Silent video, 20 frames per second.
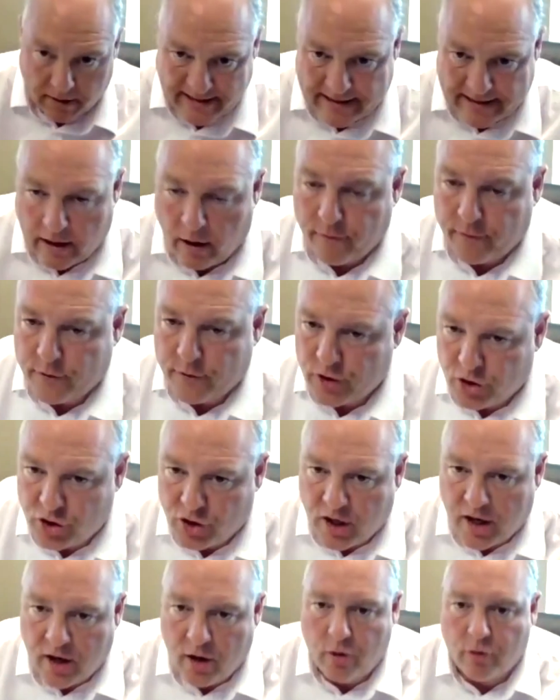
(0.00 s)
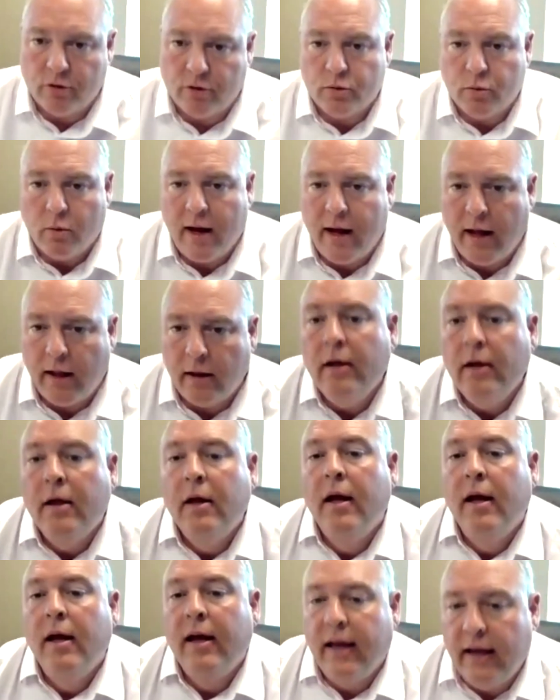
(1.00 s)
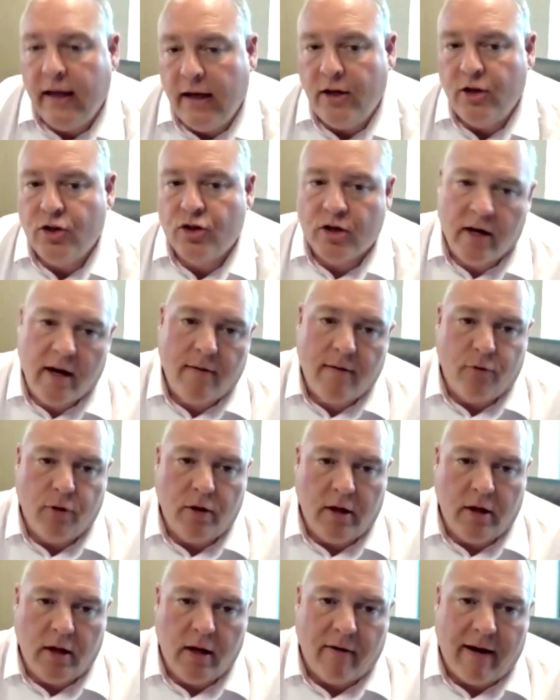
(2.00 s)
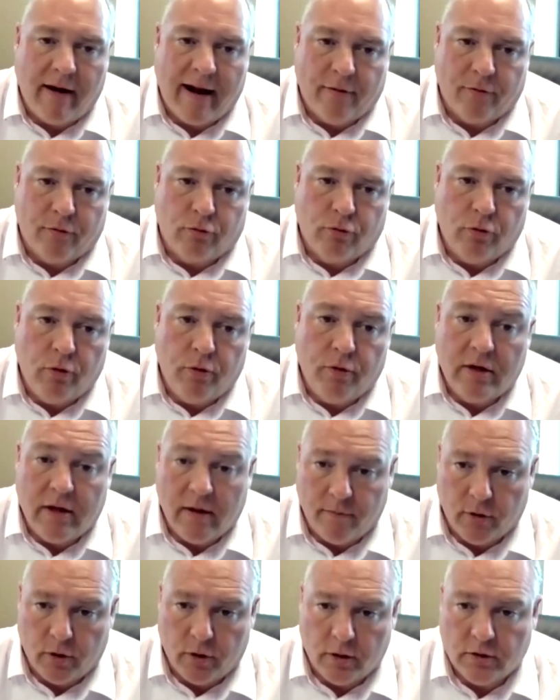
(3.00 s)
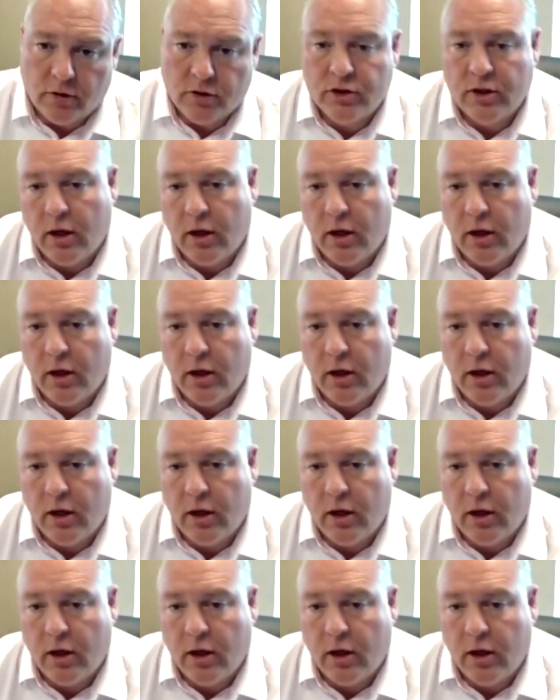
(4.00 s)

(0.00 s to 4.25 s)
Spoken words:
myself as a shareholder as well, each and every year out through the dividends.